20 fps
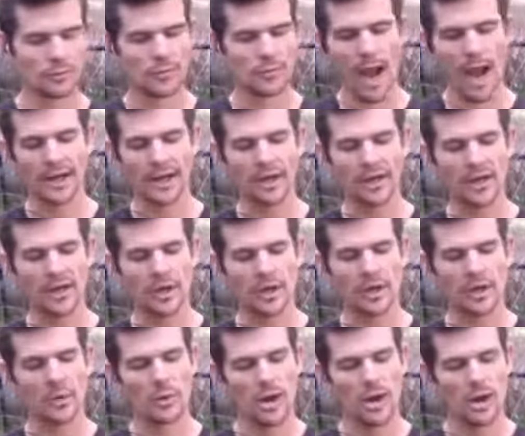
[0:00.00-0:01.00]
My acne
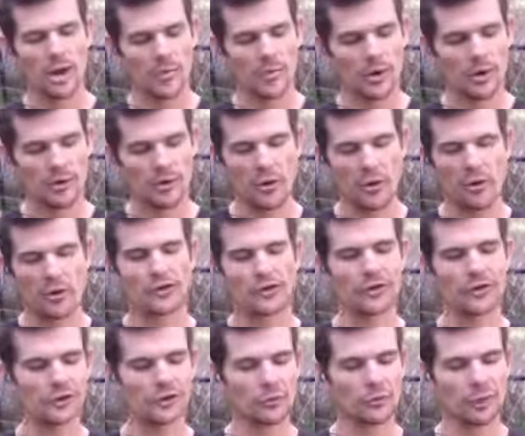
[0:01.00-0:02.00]
went away, my Crohn's
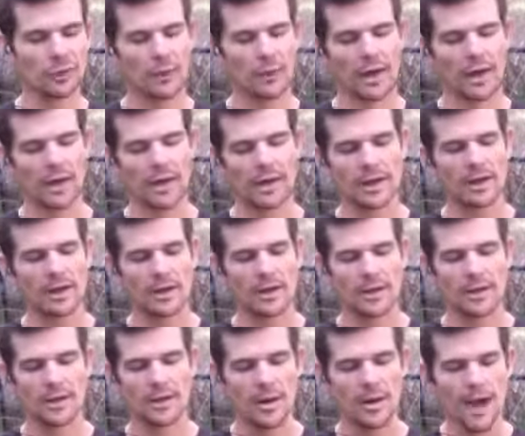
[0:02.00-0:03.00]
disease went away,
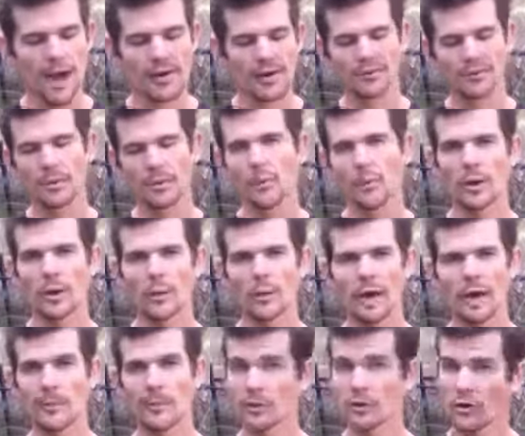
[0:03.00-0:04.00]
my asthma went
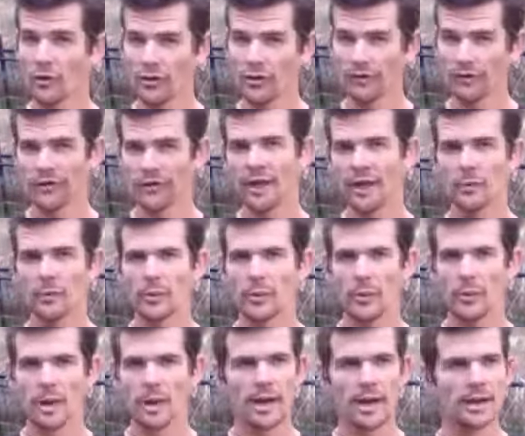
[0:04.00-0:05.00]
away, my chronic fatigue went
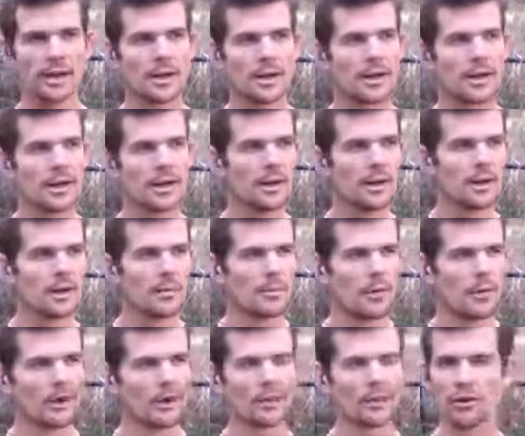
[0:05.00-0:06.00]
away,
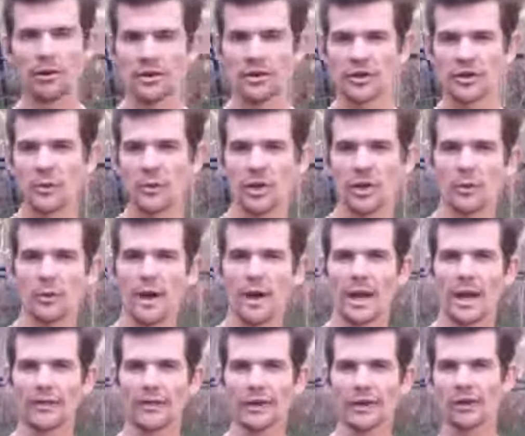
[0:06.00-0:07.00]
my depression went
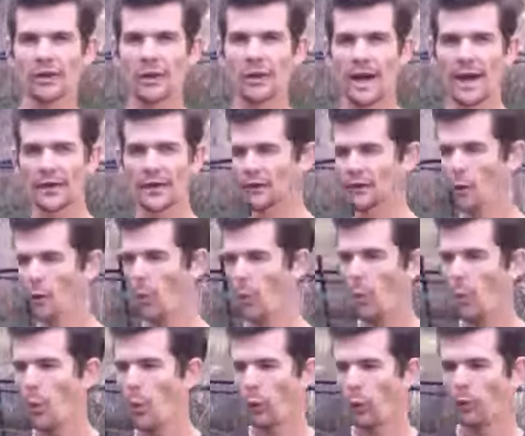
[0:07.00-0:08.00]
away, things like that. Just
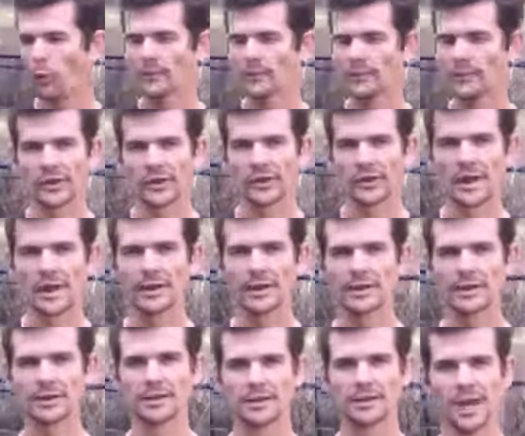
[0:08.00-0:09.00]
see you
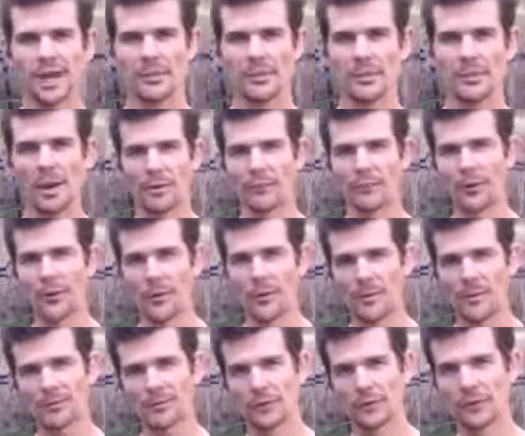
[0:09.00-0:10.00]
later. And
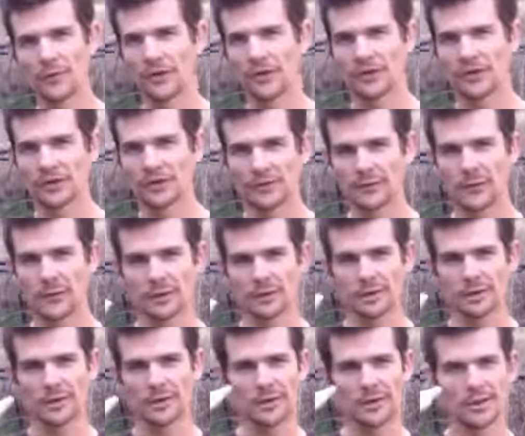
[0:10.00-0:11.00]
performance, my fitness level,
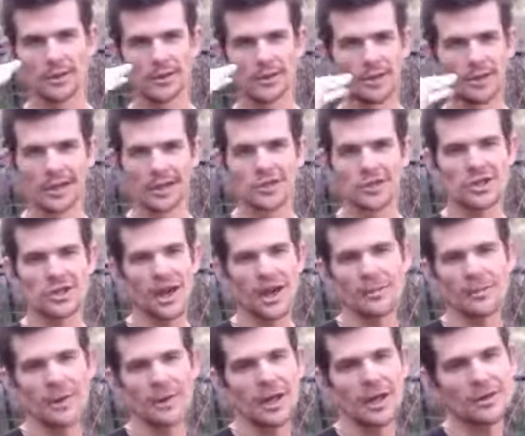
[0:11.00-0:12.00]
I can
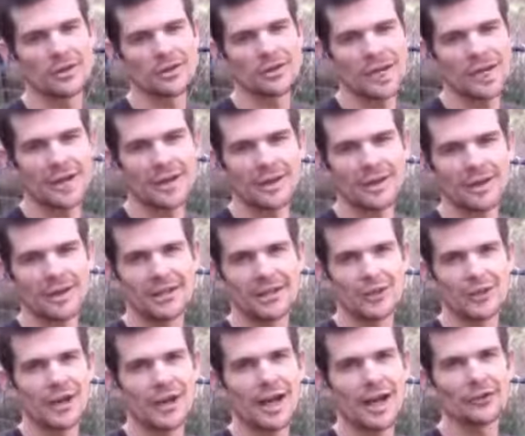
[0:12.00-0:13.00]
chart it, man. I can chart it. In
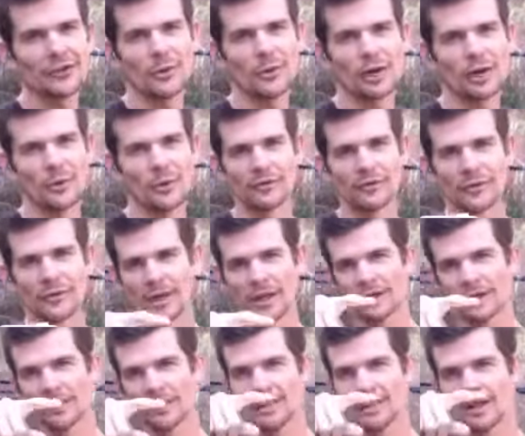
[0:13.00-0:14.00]
2001, I went
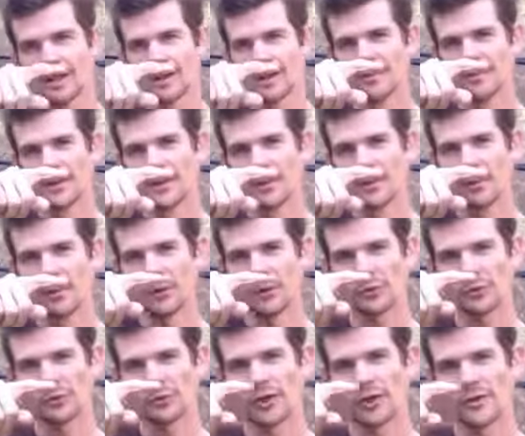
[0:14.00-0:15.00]
vegan, and my
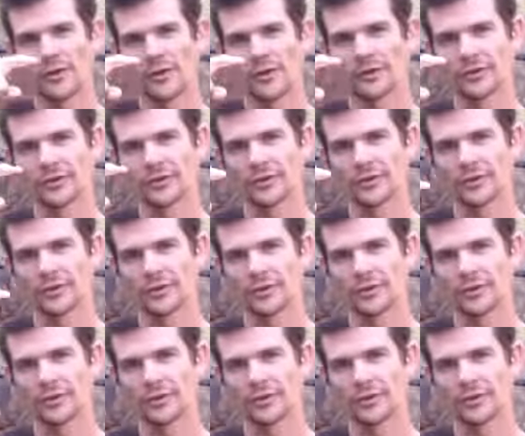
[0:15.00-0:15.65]
fitness was like this.